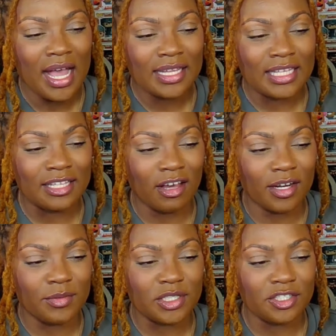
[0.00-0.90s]
They thought it
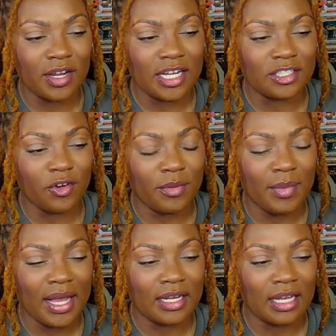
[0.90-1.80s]
was strange for a
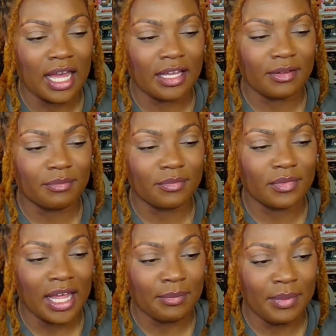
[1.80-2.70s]
man to
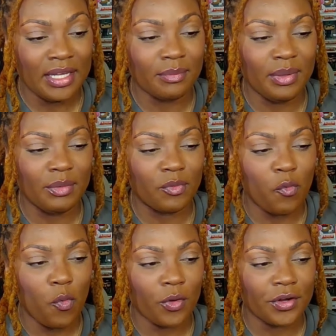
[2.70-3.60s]
like me to be with
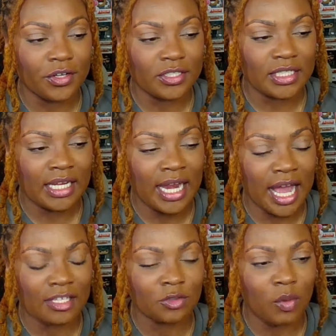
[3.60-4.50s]
warriors and
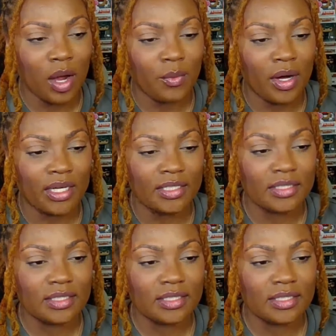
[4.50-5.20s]
ask who I was.